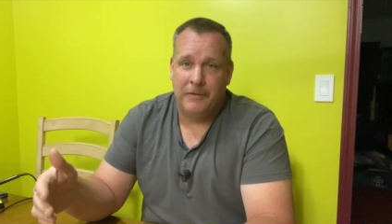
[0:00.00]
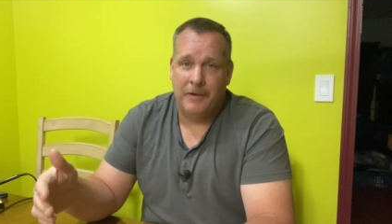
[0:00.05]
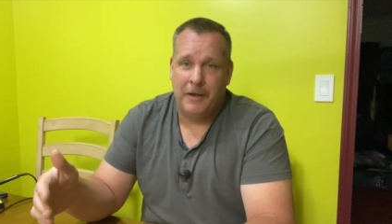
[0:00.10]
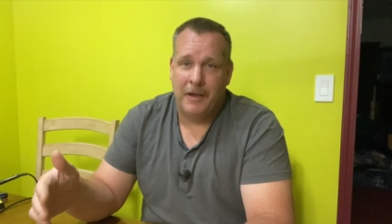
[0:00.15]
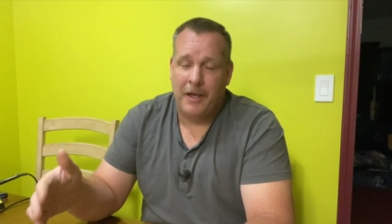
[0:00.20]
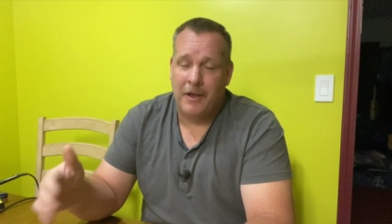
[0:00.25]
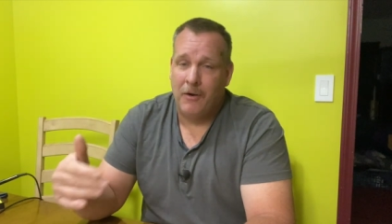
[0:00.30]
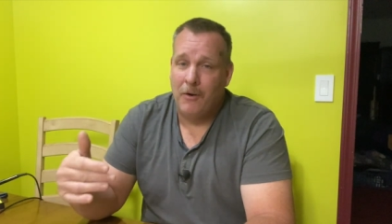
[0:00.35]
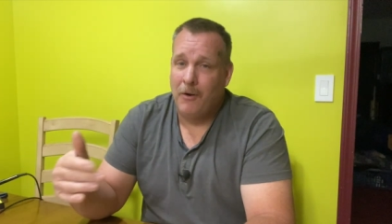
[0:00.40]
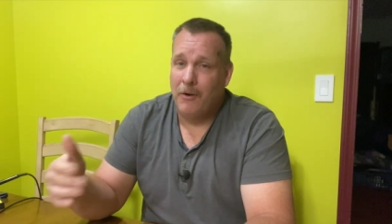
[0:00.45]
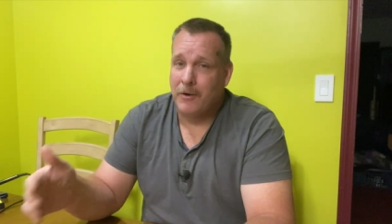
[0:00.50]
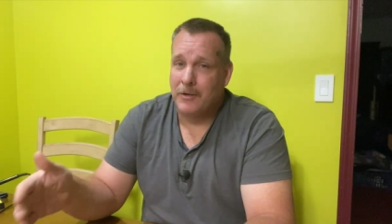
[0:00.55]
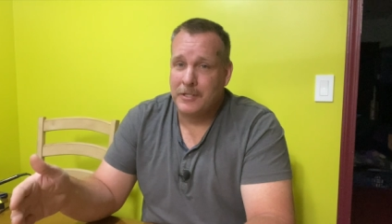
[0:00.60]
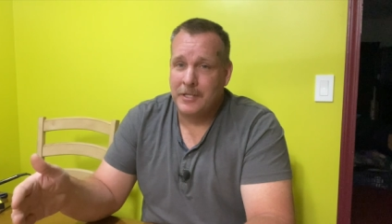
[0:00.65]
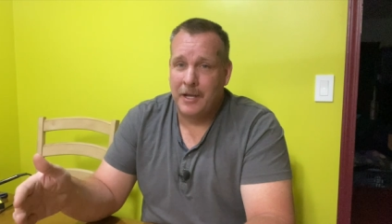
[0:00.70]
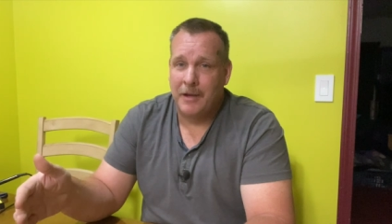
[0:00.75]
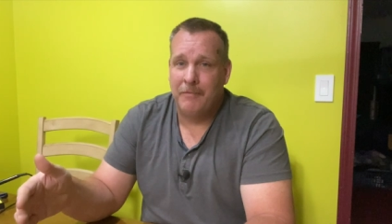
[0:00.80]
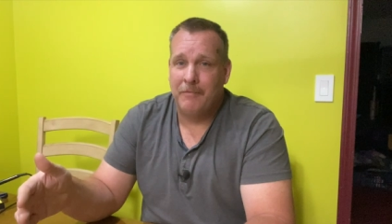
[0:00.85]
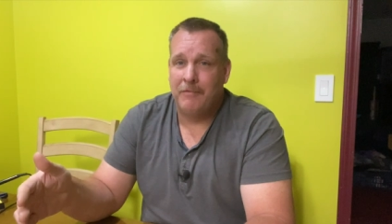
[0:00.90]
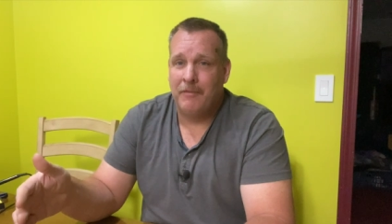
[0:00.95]
I, had a hard
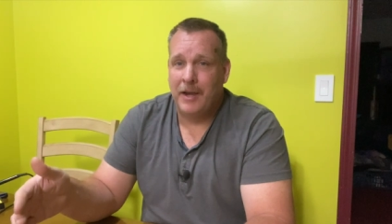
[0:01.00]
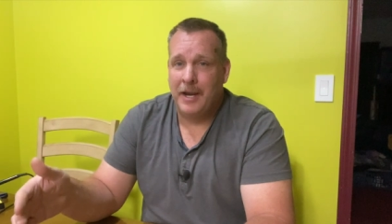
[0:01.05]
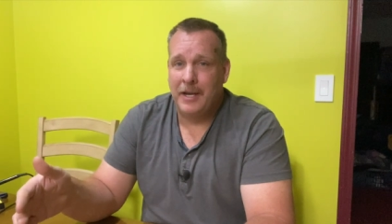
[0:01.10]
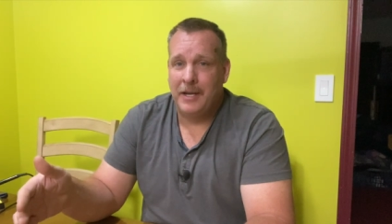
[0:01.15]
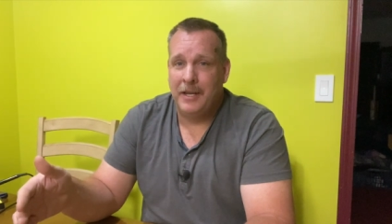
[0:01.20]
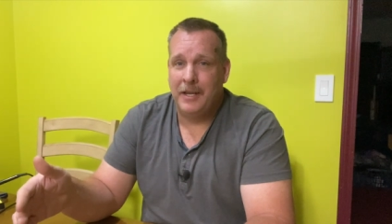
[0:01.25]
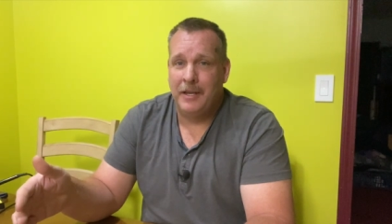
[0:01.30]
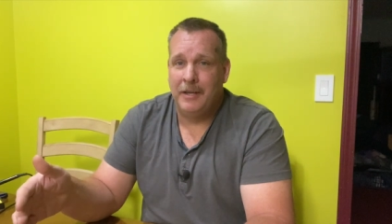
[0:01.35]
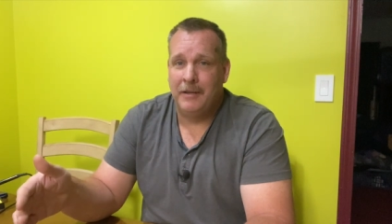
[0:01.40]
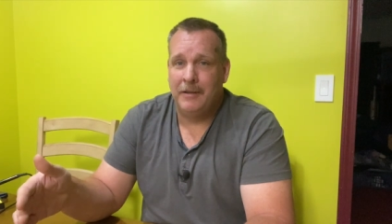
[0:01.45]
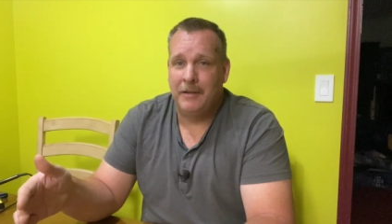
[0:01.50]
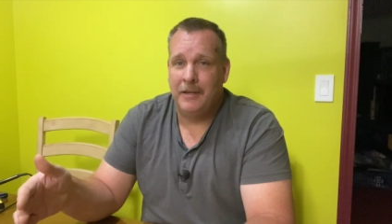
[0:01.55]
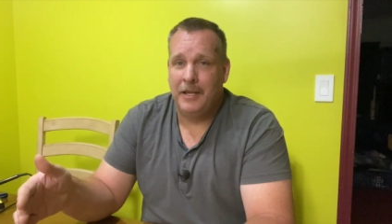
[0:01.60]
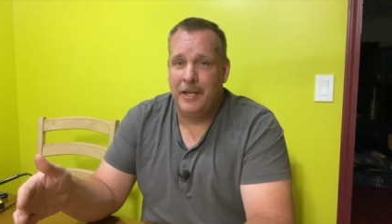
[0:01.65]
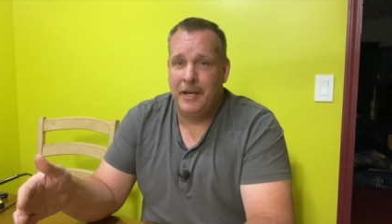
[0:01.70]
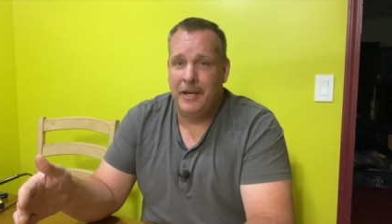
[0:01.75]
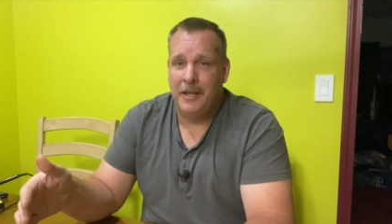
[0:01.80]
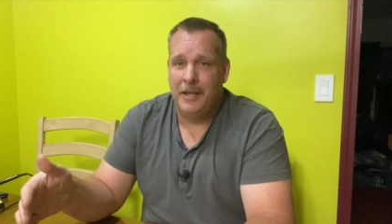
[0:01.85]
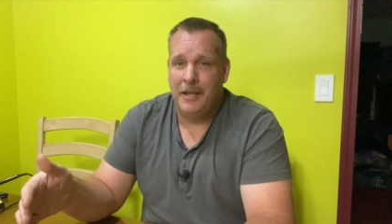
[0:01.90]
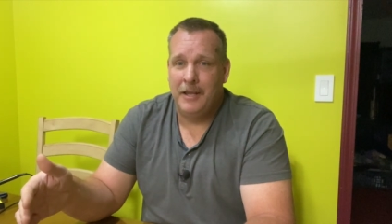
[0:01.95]
time finding
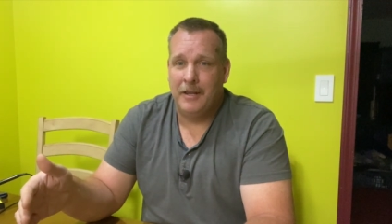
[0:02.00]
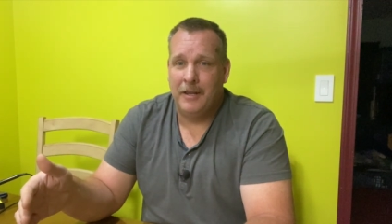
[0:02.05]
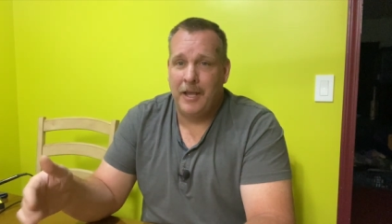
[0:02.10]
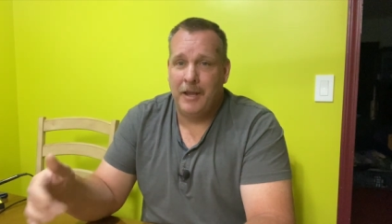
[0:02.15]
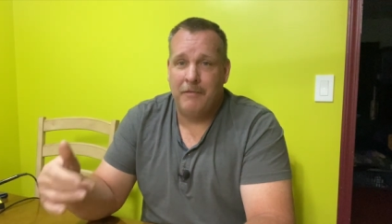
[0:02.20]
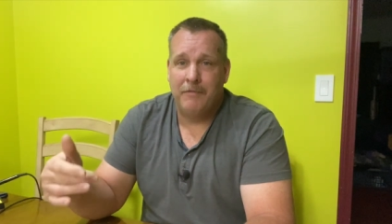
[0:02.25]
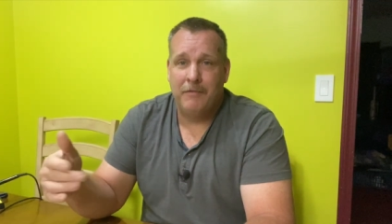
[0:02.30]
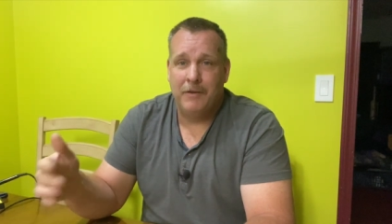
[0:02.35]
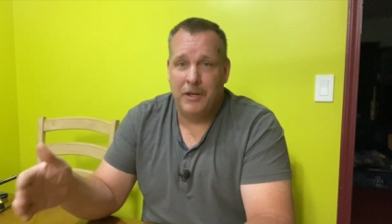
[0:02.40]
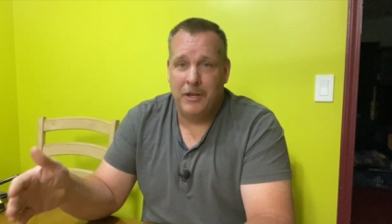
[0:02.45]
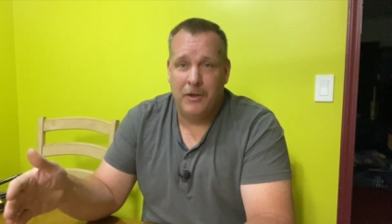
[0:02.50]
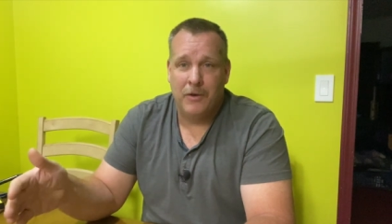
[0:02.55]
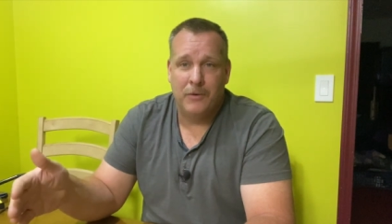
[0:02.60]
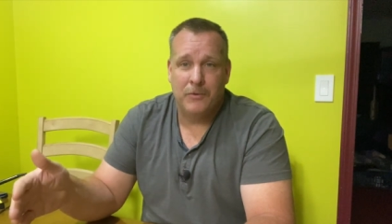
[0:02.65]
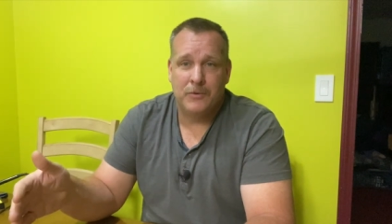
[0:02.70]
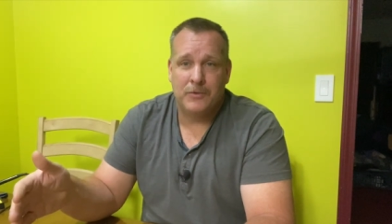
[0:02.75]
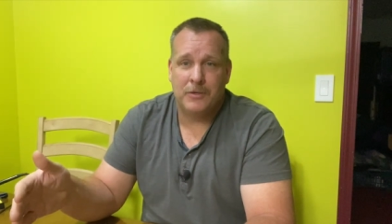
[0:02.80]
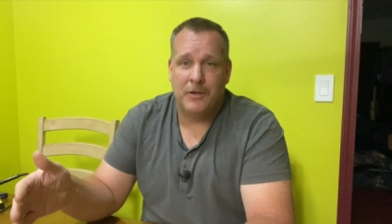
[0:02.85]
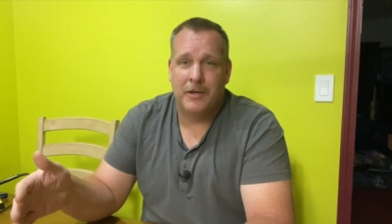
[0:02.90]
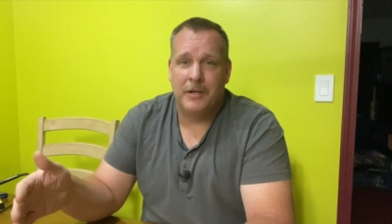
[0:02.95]
any like
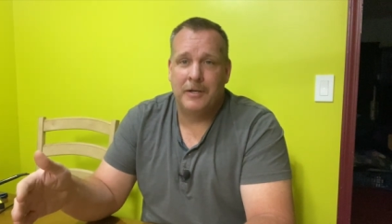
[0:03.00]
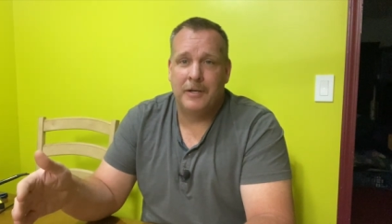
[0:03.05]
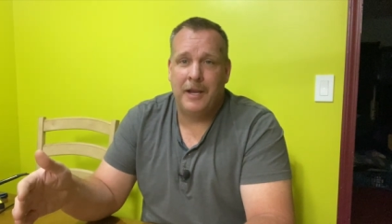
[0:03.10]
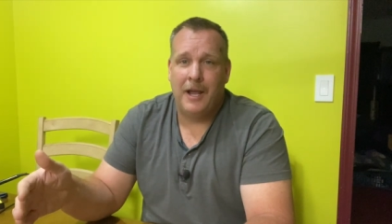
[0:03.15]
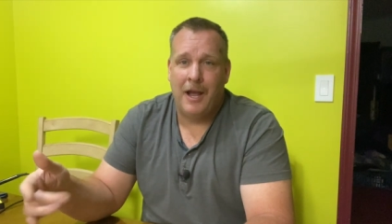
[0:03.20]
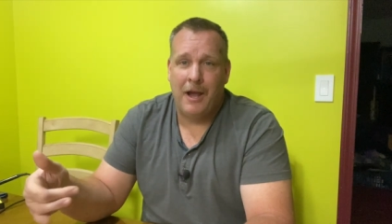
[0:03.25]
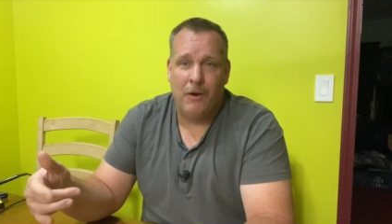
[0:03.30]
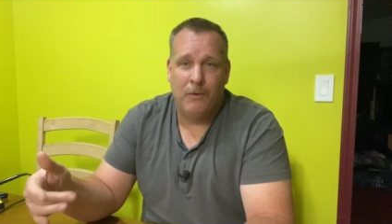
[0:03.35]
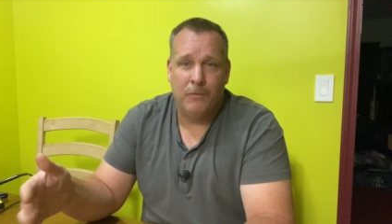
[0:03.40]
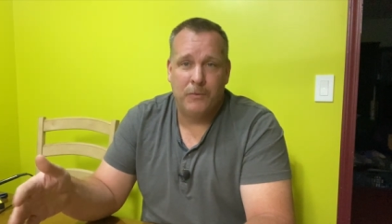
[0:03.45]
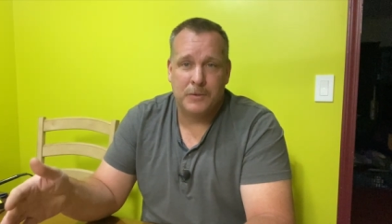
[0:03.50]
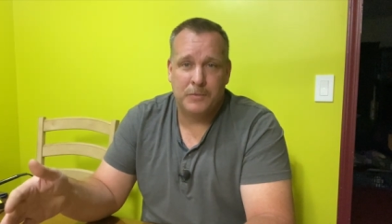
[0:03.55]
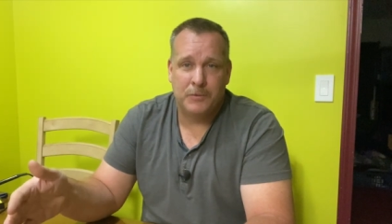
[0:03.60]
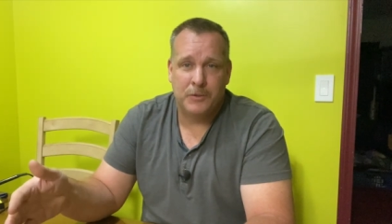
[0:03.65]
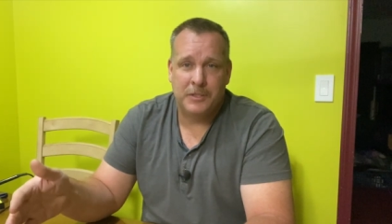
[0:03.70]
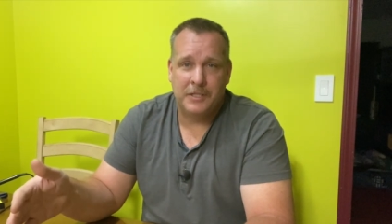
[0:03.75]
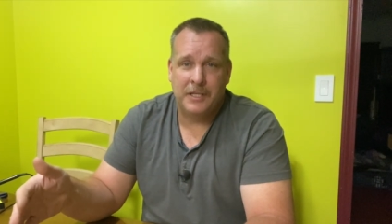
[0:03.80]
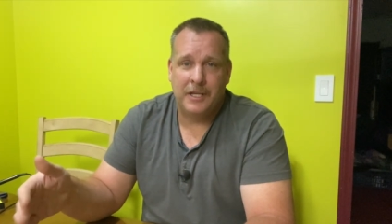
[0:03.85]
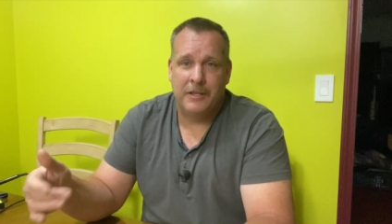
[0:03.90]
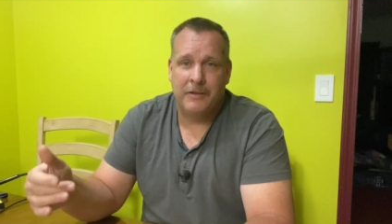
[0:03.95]
videos on how it was put
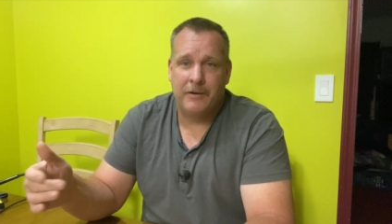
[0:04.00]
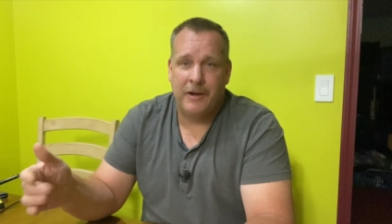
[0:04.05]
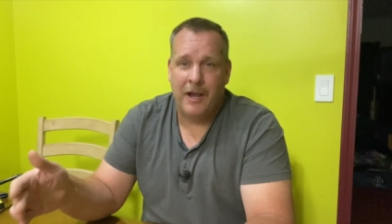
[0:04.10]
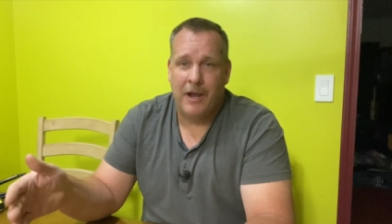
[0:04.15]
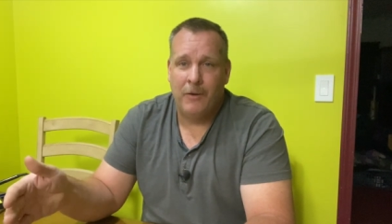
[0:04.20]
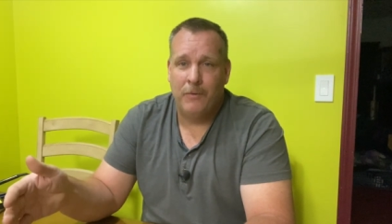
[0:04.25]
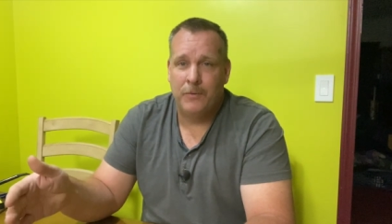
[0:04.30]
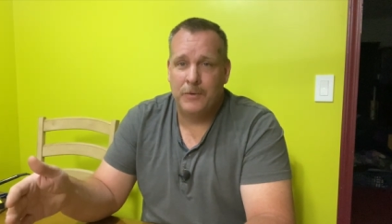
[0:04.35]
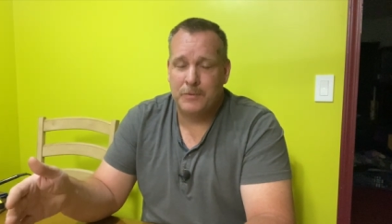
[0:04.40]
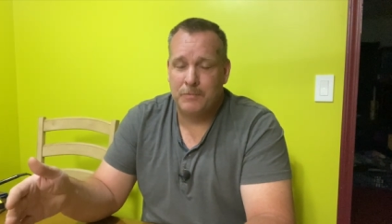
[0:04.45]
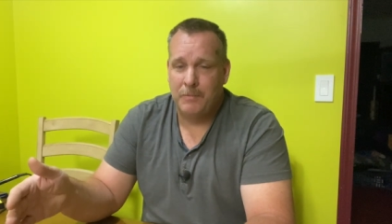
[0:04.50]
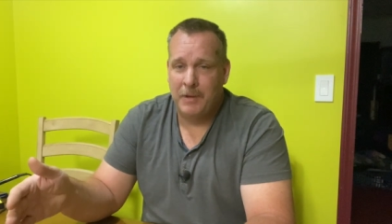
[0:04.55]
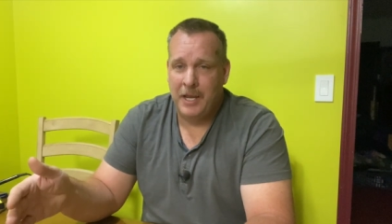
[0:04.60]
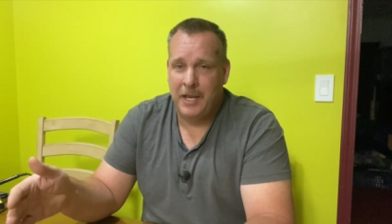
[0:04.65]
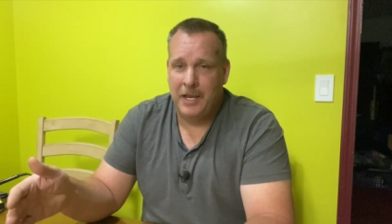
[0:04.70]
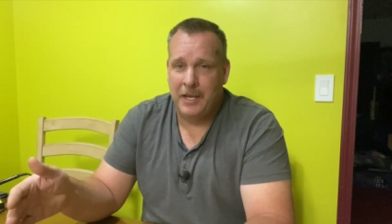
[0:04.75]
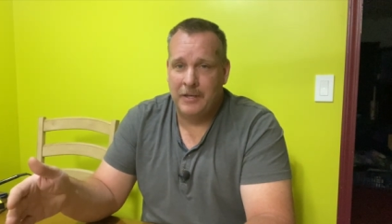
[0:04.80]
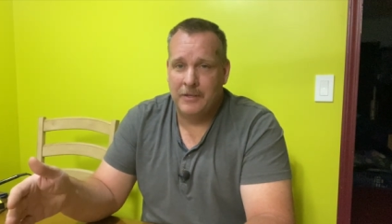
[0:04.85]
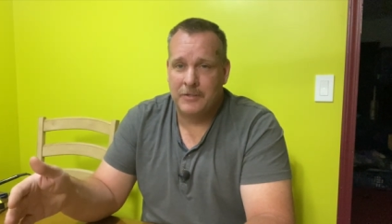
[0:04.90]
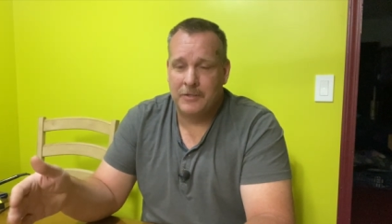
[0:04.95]
together, how it was made.